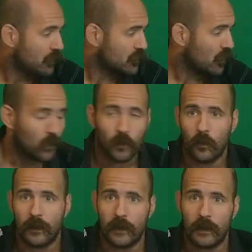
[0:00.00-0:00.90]
So
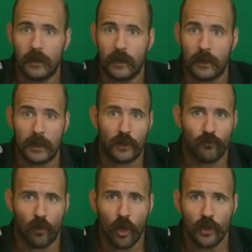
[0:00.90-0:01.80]
we're in the
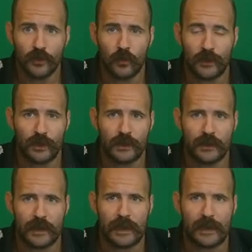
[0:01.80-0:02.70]
garage, which is
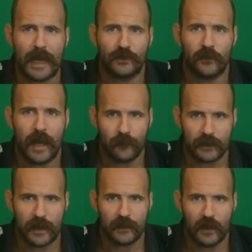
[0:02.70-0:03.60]
the natural
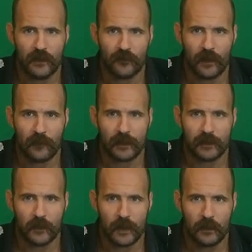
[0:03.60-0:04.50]
habitat of a grappling
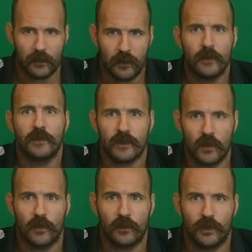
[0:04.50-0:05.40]
dummy,
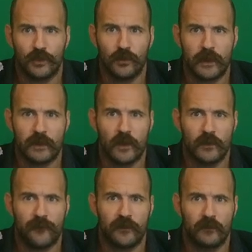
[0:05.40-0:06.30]
so it shouldn't be so
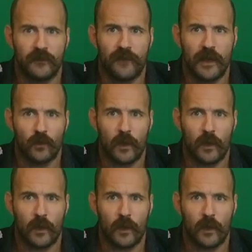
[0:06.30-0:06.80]
difficult to find